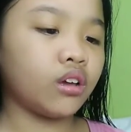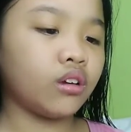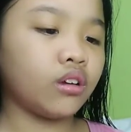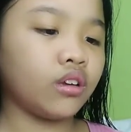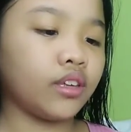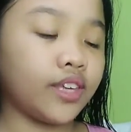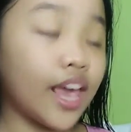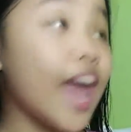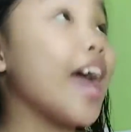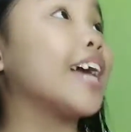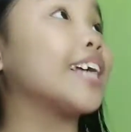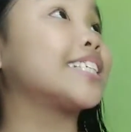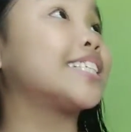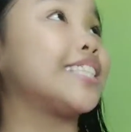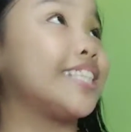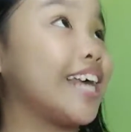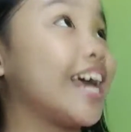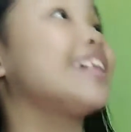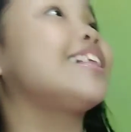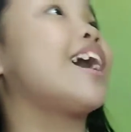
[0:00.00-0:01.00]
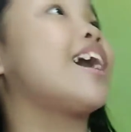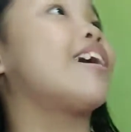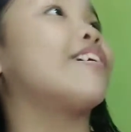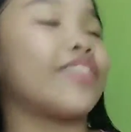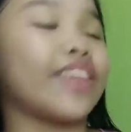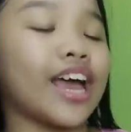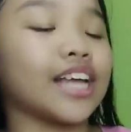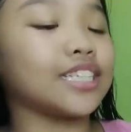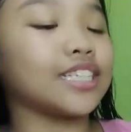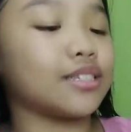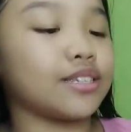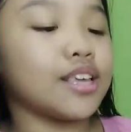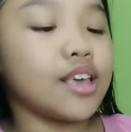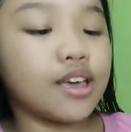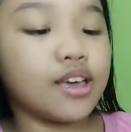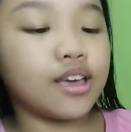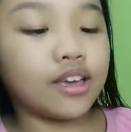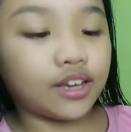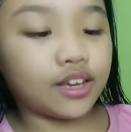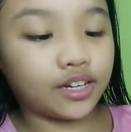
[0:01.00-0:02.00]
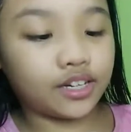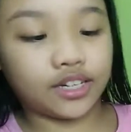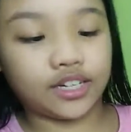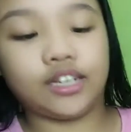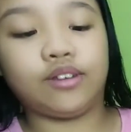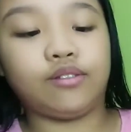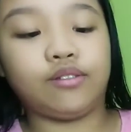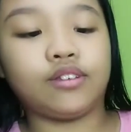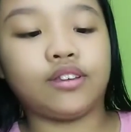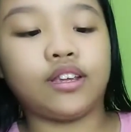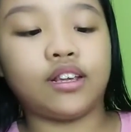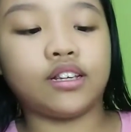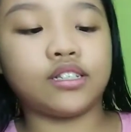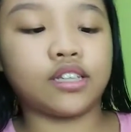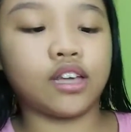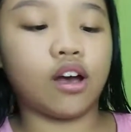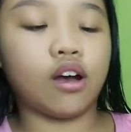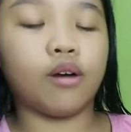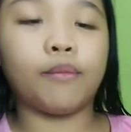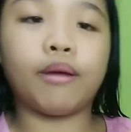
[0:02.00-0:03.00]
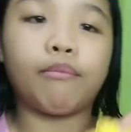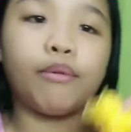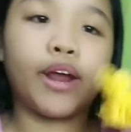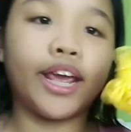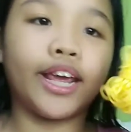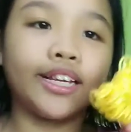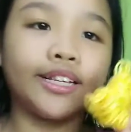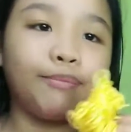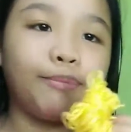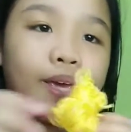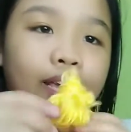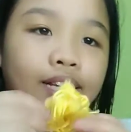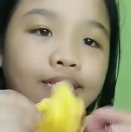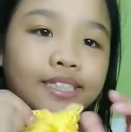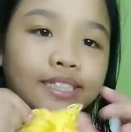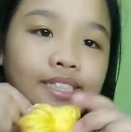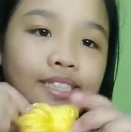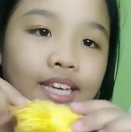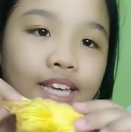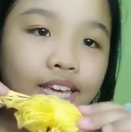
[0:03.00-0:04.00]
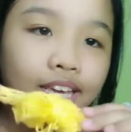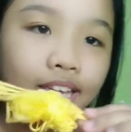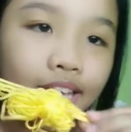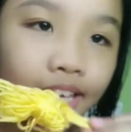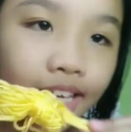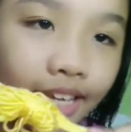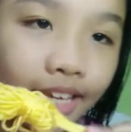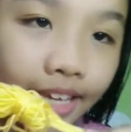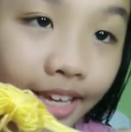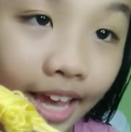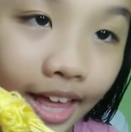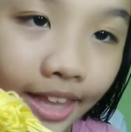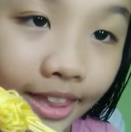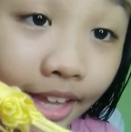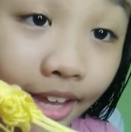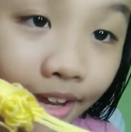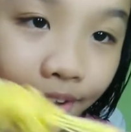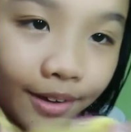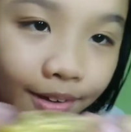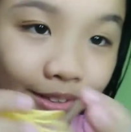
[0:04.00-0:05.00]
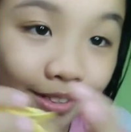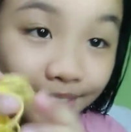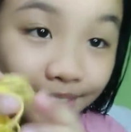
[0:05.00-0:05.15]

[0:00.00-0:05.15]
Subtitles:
Yes, yellow. That's good. So my brain picks yellow.